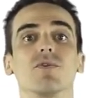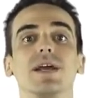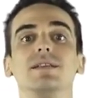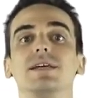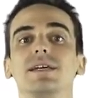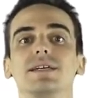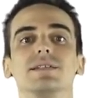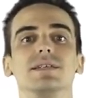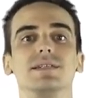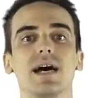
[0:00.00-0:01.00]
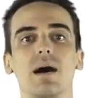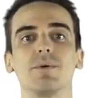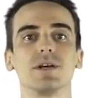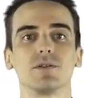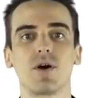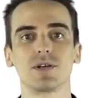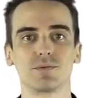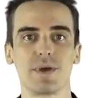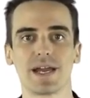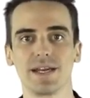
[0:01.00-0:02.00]
Rayleigh is the dominant
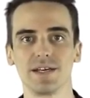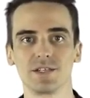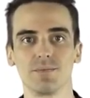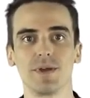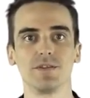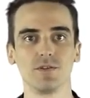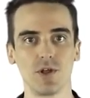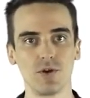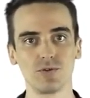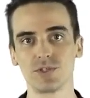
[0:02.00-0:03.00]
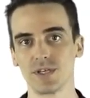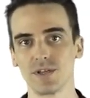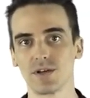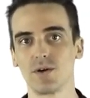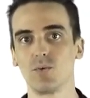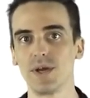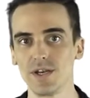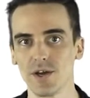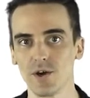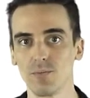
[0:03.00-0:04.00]
loss mechanism in the low silica
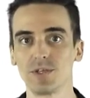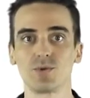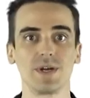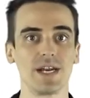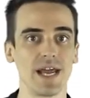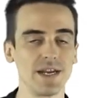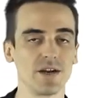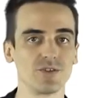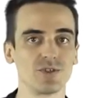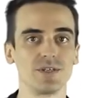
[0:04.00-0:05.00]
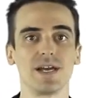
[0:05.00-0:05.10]
window between eight hundred